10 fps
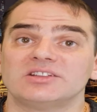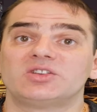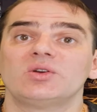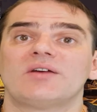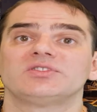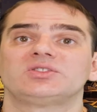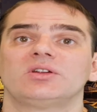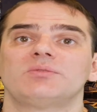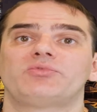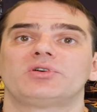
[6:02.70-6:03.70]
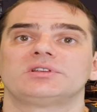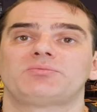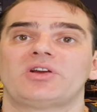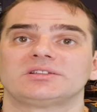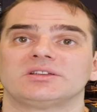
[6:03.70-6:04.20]
do have a solid
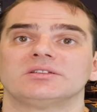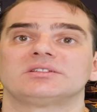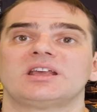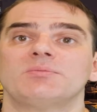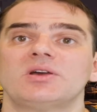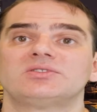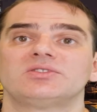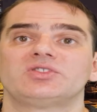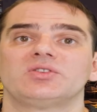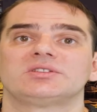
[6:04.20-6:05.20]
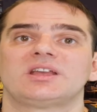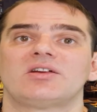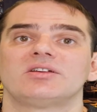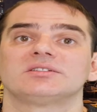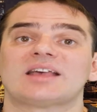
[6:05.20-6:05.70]
presence in most of the tourist
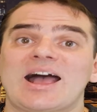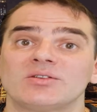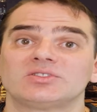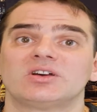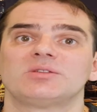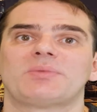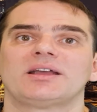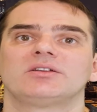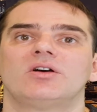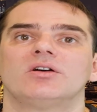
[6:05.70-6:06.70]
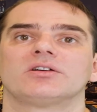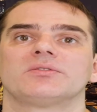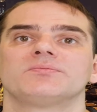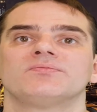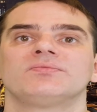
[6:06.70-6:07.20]
areas outside of Bangkok.
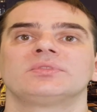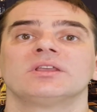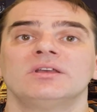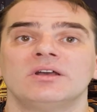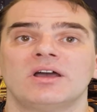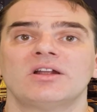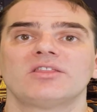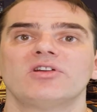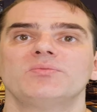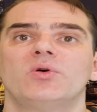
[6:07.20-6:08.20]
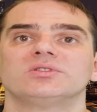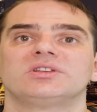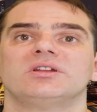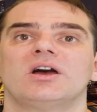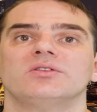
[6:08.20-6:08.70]
Another
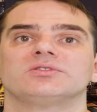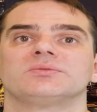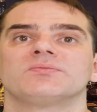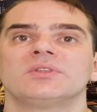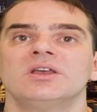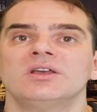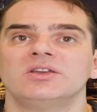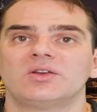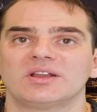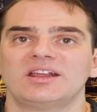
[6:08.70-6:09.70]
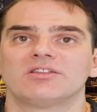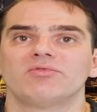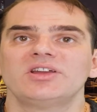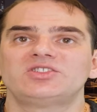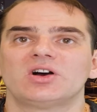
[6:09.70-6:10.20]
important note, you can either
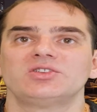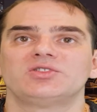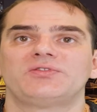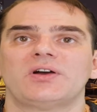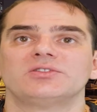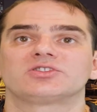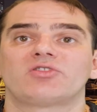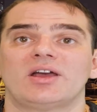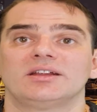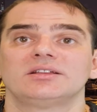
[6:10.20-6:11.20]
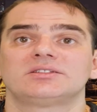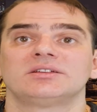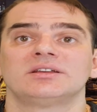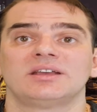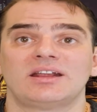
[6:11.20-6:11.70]
recharge your phone's credit
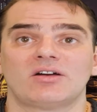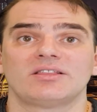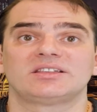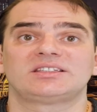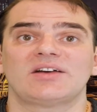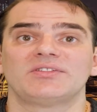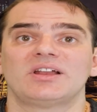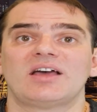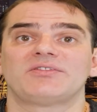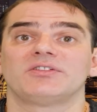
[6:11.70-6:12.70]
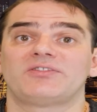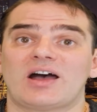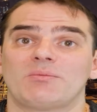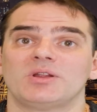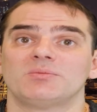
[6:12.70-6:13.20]
in either 7-Eleven,
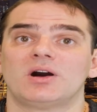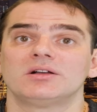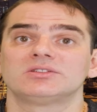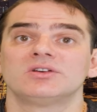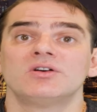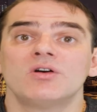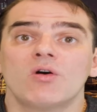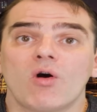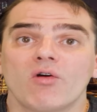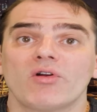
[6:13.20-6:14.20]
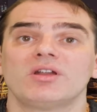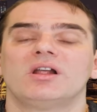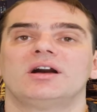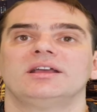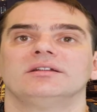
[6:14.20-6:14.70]
Family Mart, or
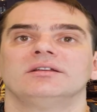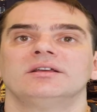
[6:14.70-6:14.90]
online.